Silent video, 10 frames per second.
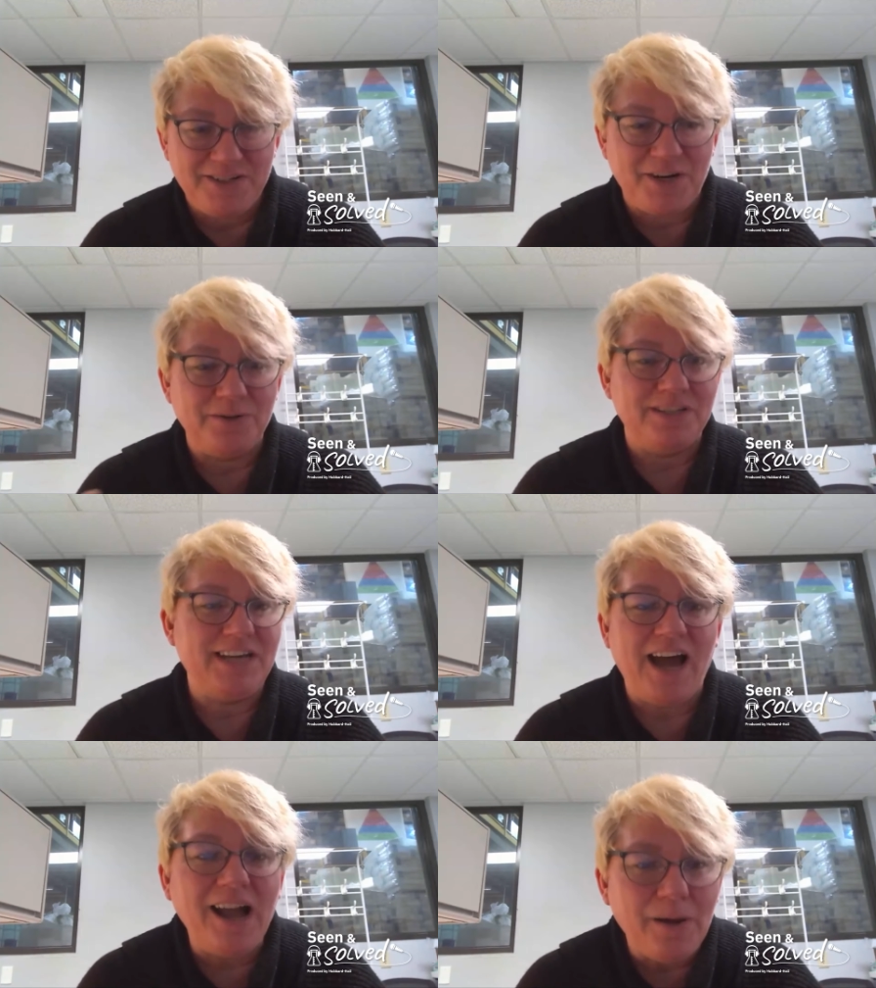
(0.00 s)
turn the
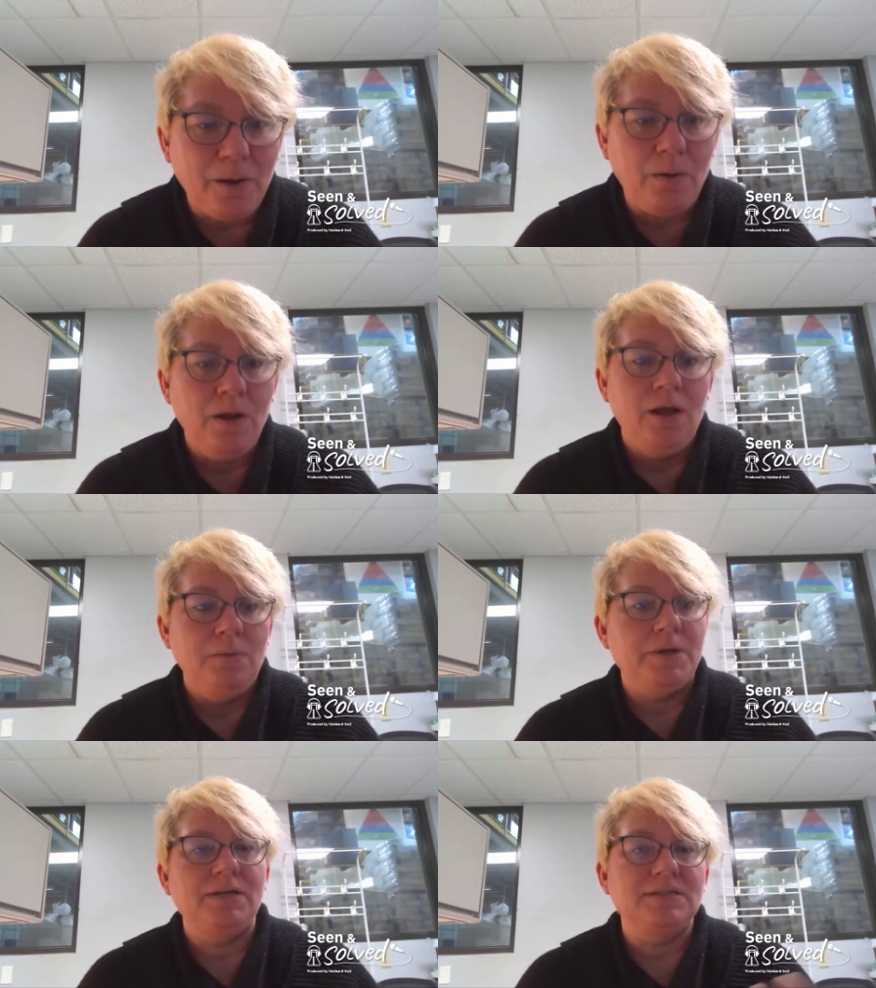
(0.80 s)
dial
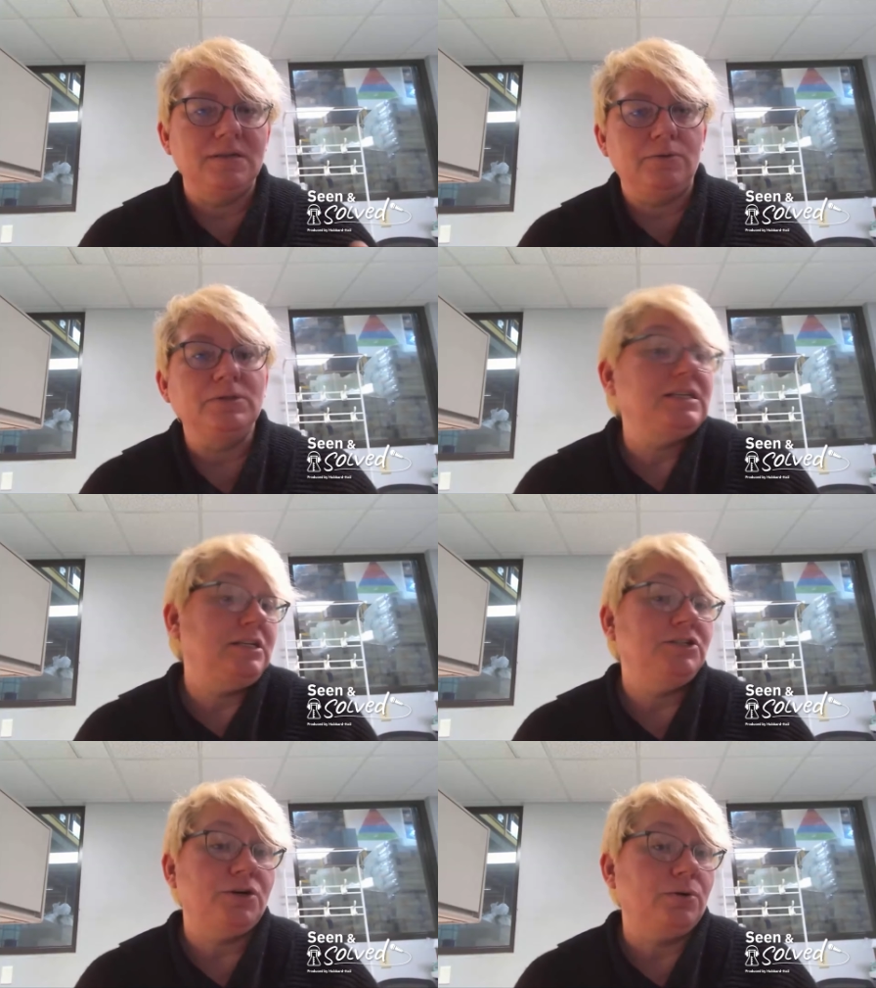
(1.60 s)
because there was an
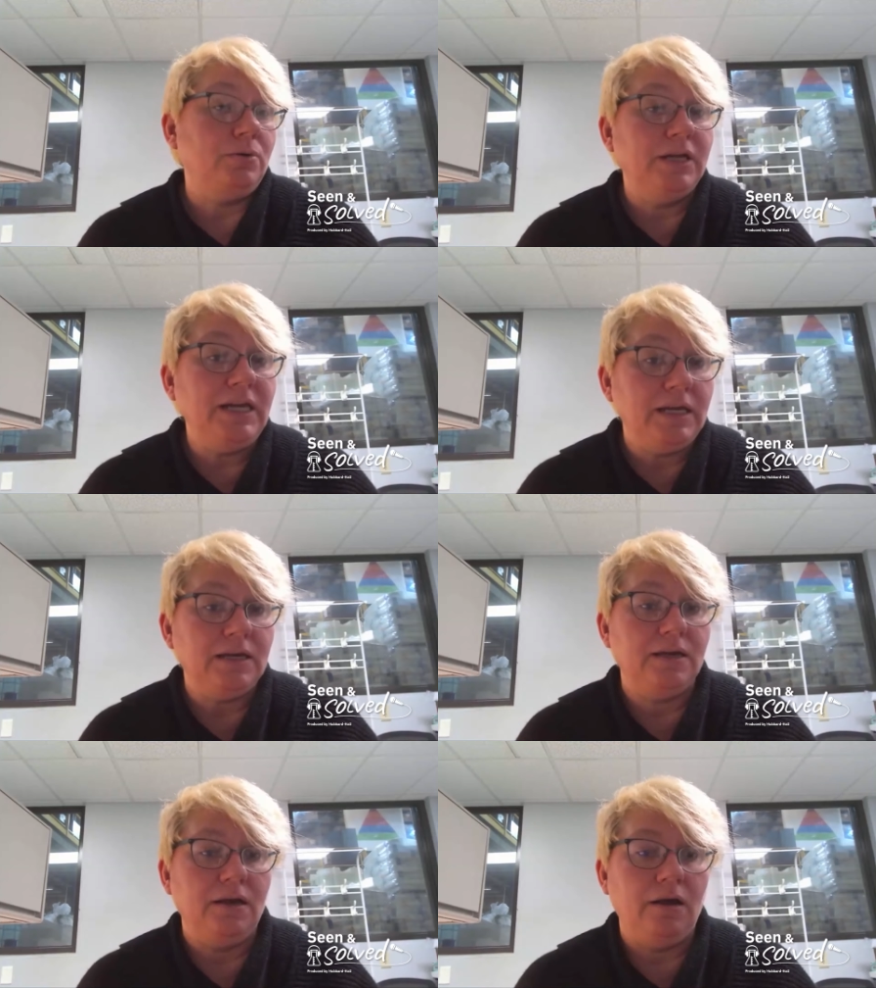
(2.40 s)
internal
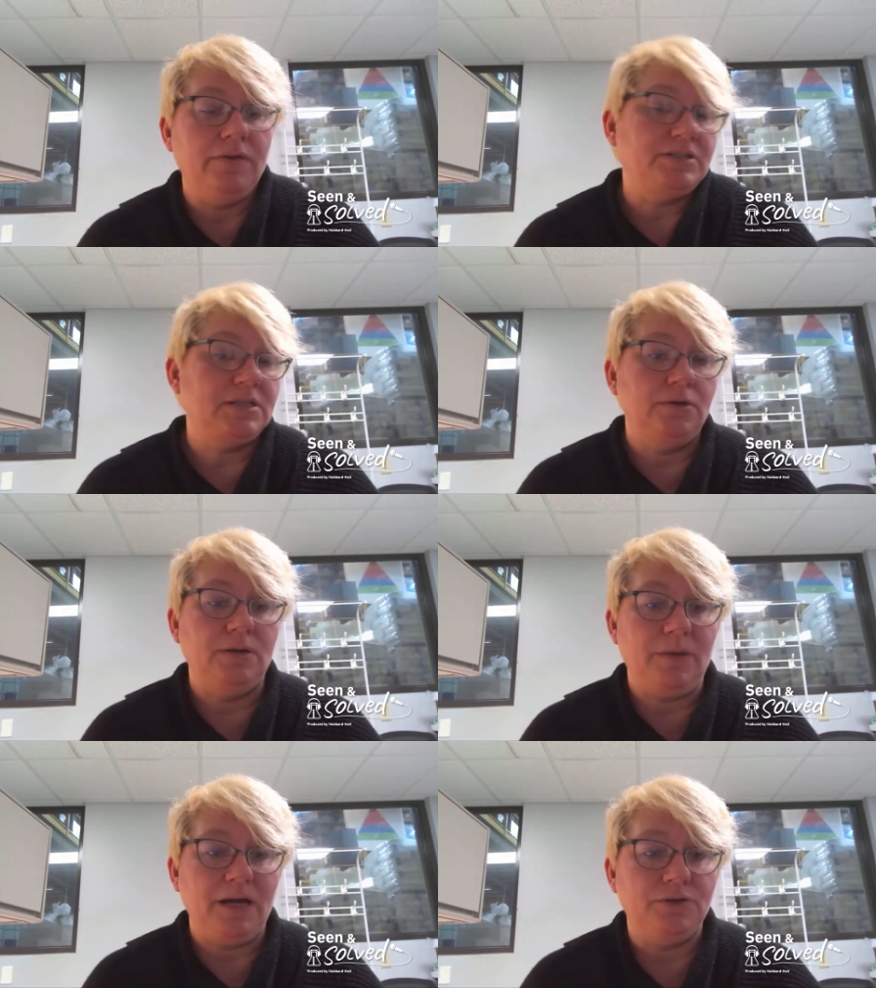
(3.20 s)
leak of the
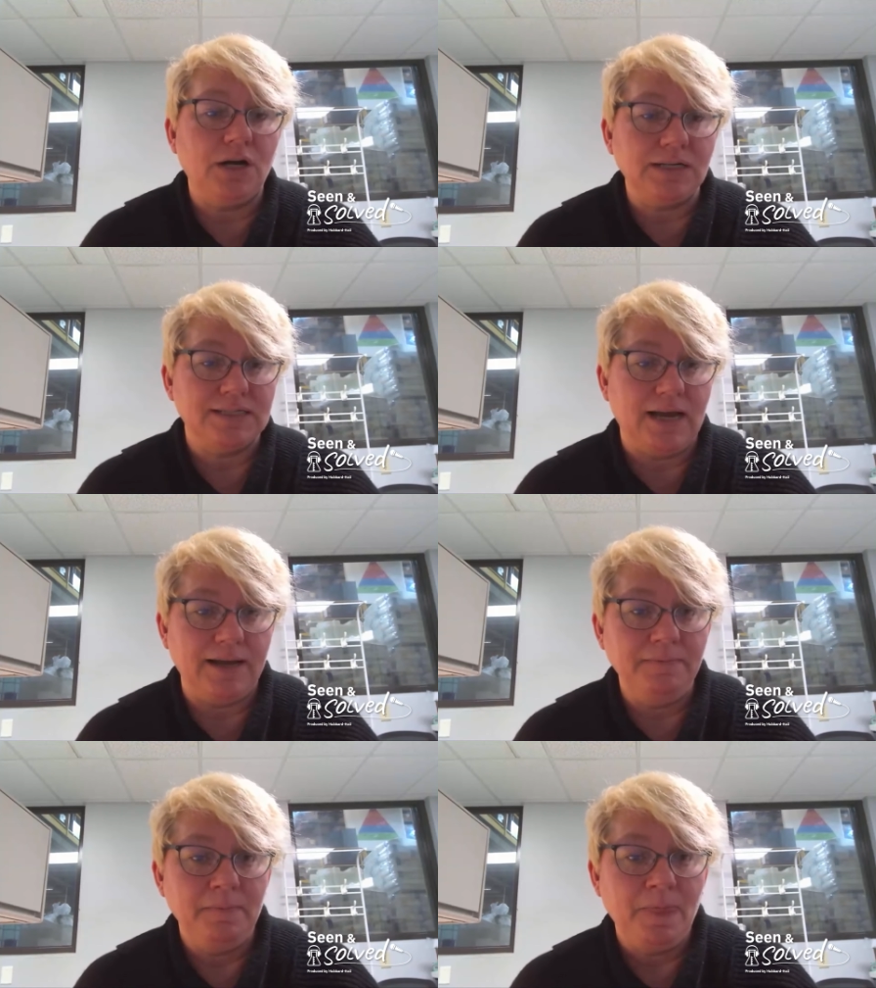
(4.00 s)
sodium
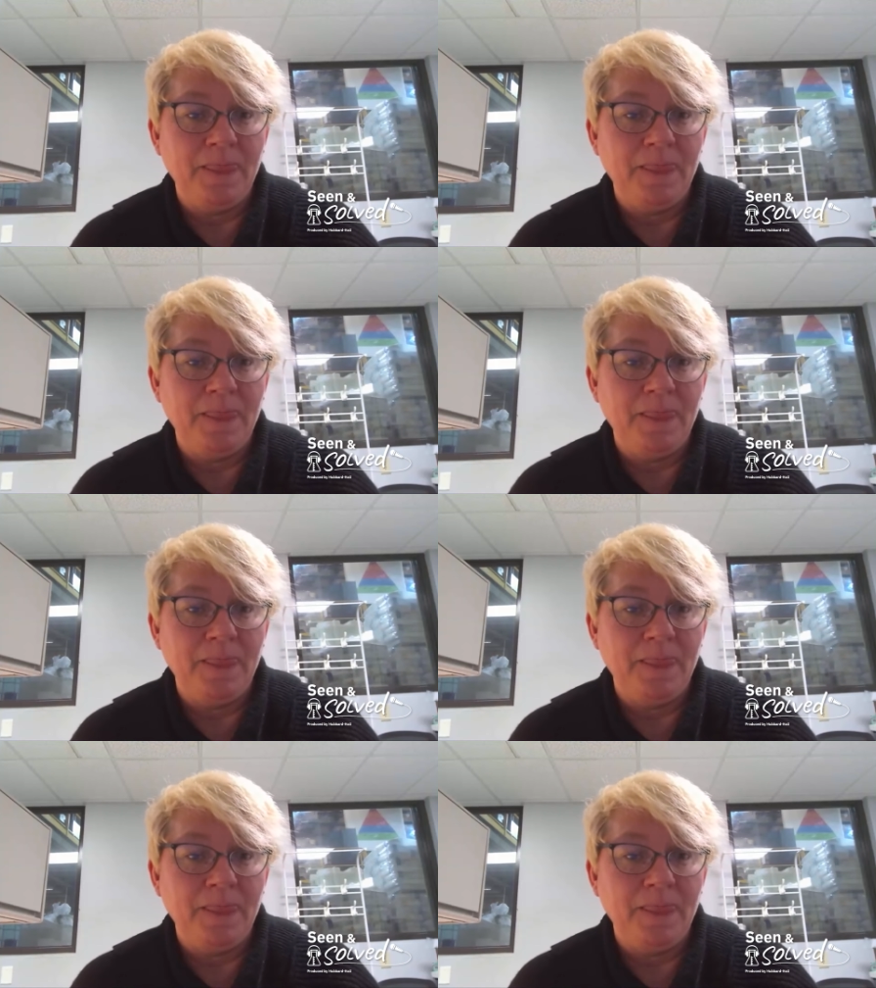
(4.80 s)
hydroxide